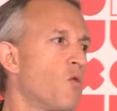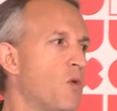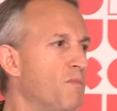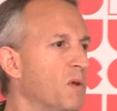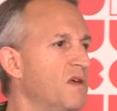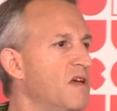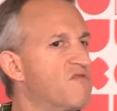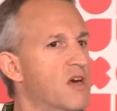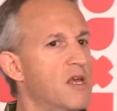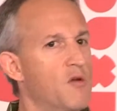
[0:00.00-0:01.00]
We believe
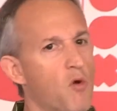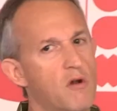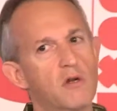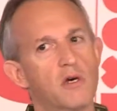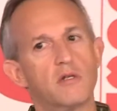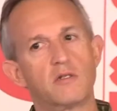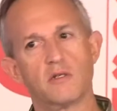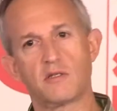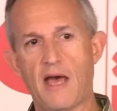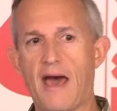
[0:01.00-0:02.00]
that in order
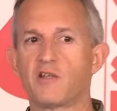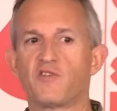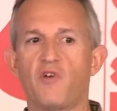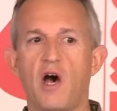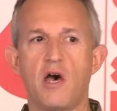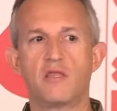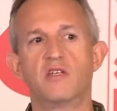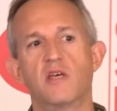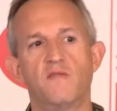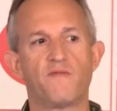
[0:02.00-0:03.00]
to satisfy the
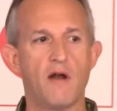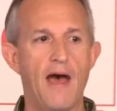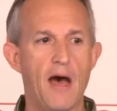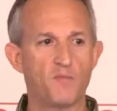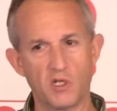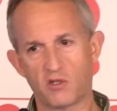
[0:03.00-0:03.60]
need for apps,